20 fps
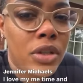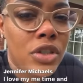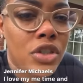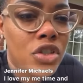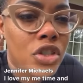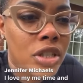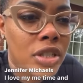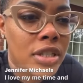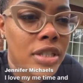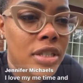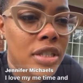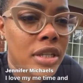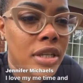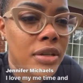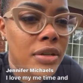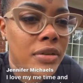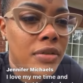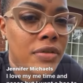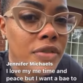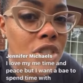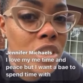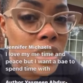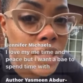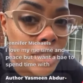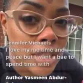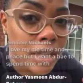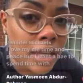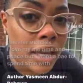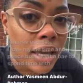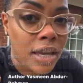just death, just
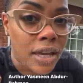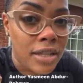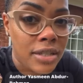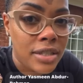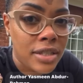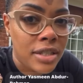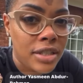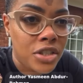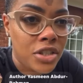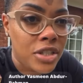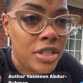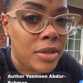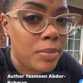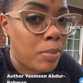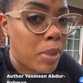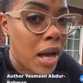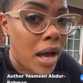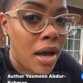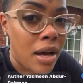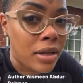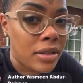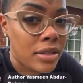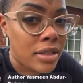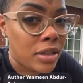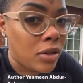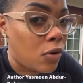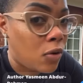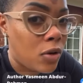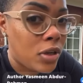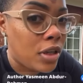the casket, just the box, and
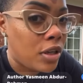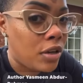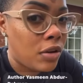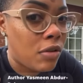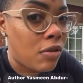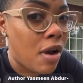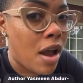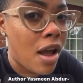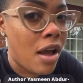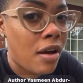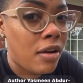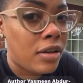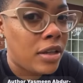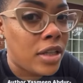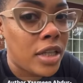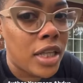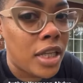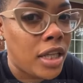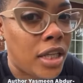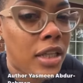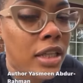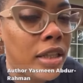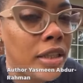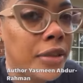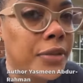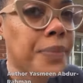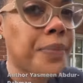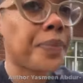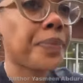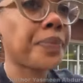going in the ground and the end.